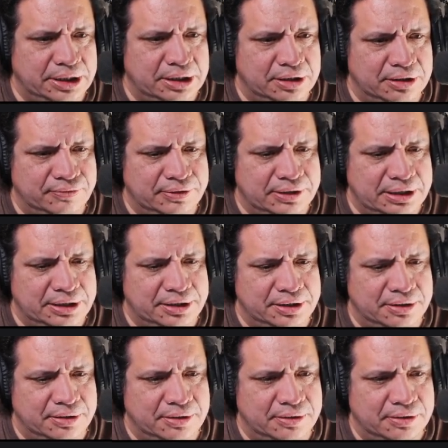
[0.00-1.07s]
take it over
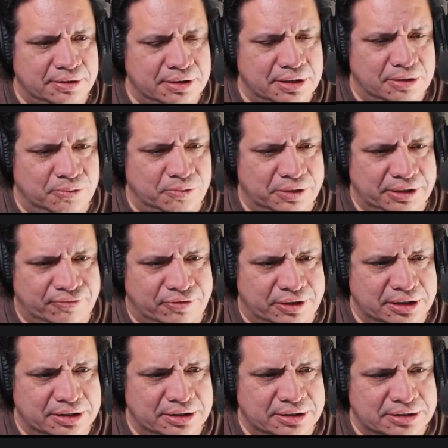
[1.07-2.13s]
here, wait
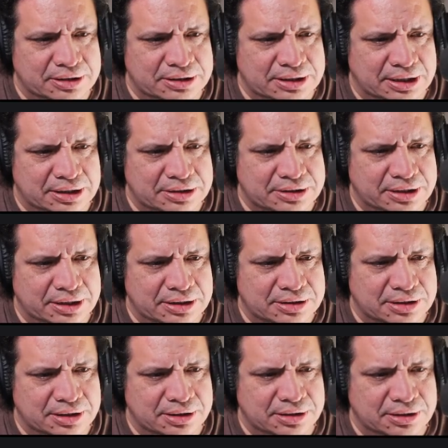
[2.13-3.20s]
for it to tell us that
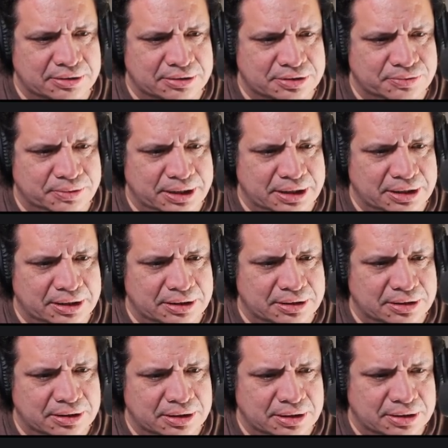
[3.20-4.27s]
it's good and it's
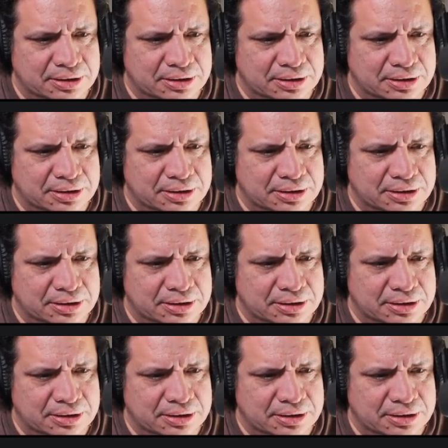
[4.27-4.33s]
waiting.